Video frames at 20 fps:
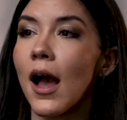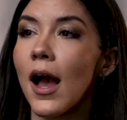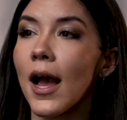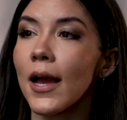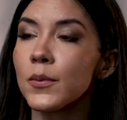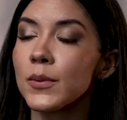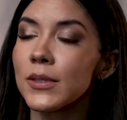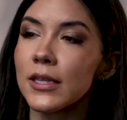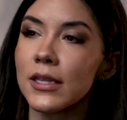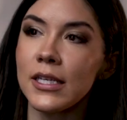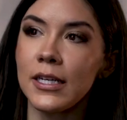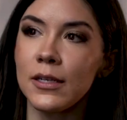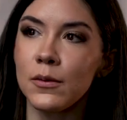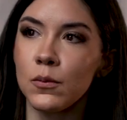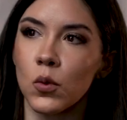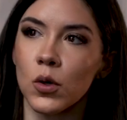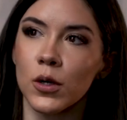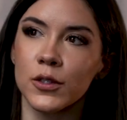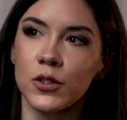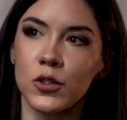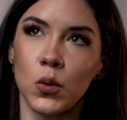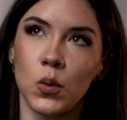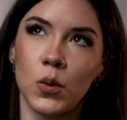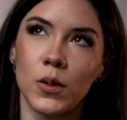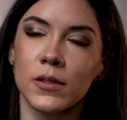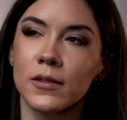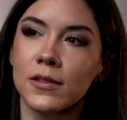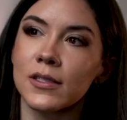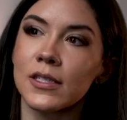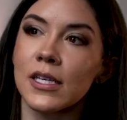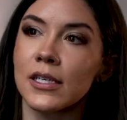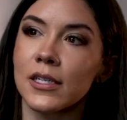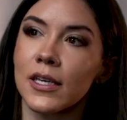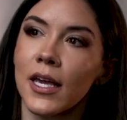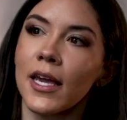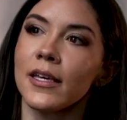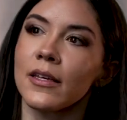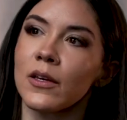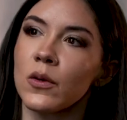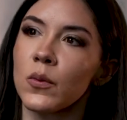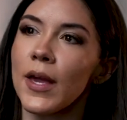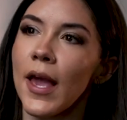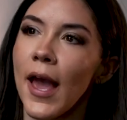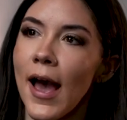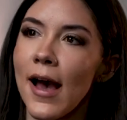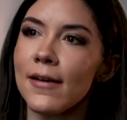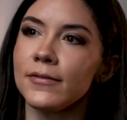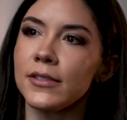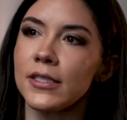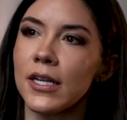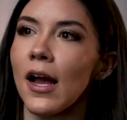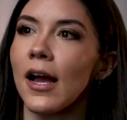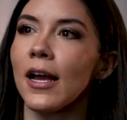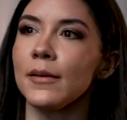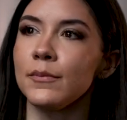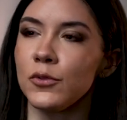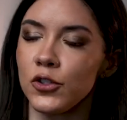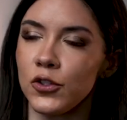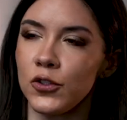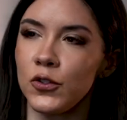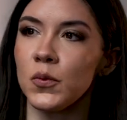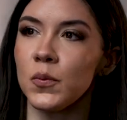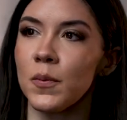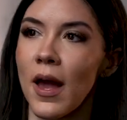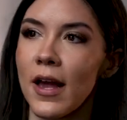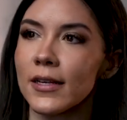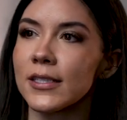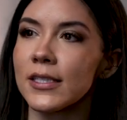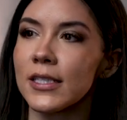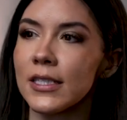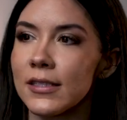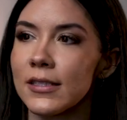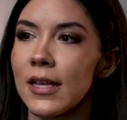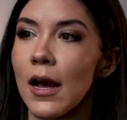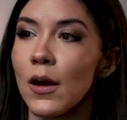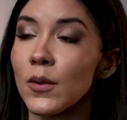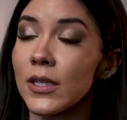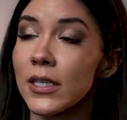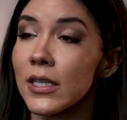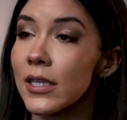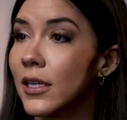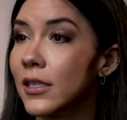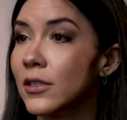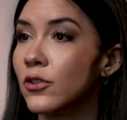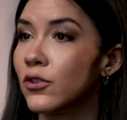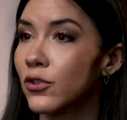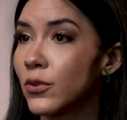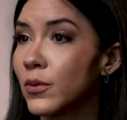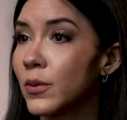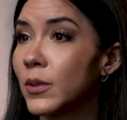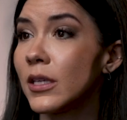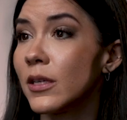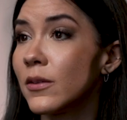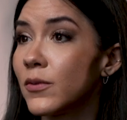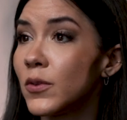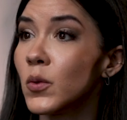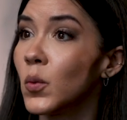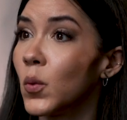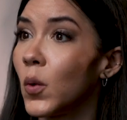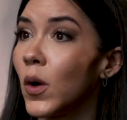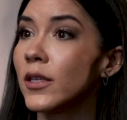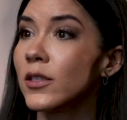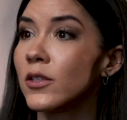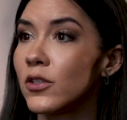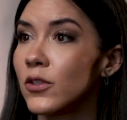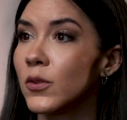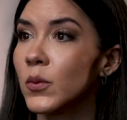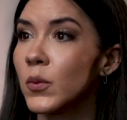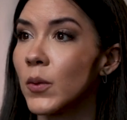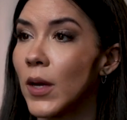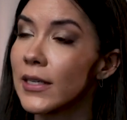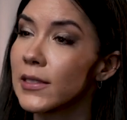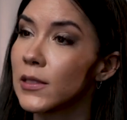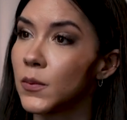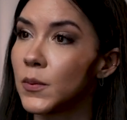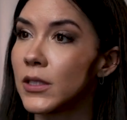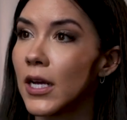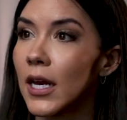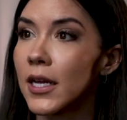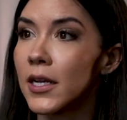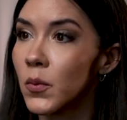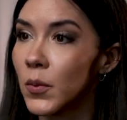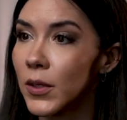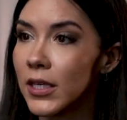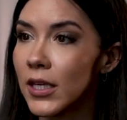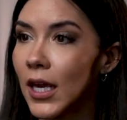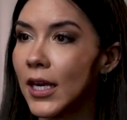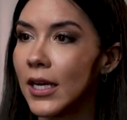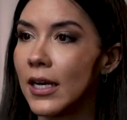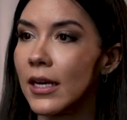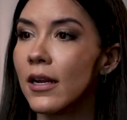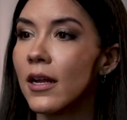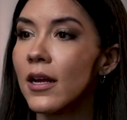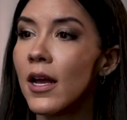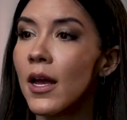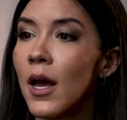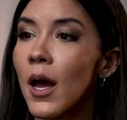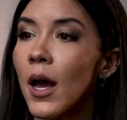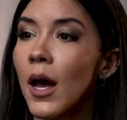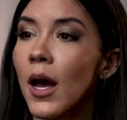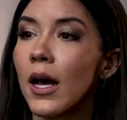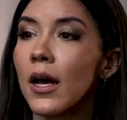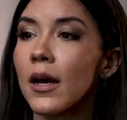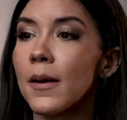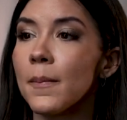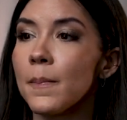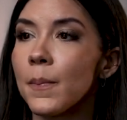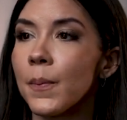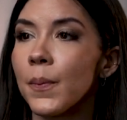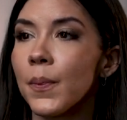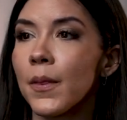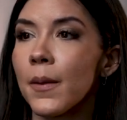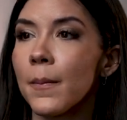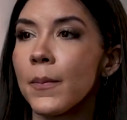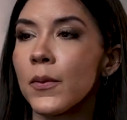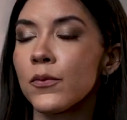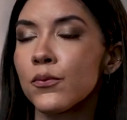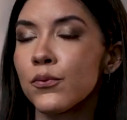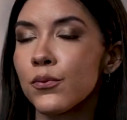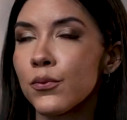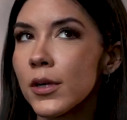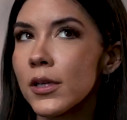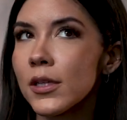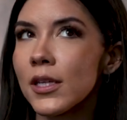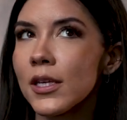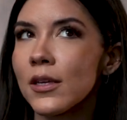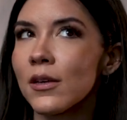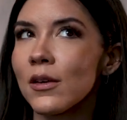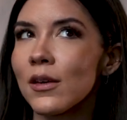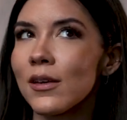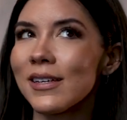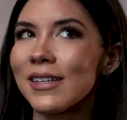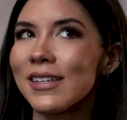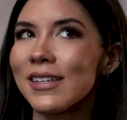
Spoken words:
I would lean more towards like, hey, like we have time to max this out. And truly, if you want to expedite it, we can. But really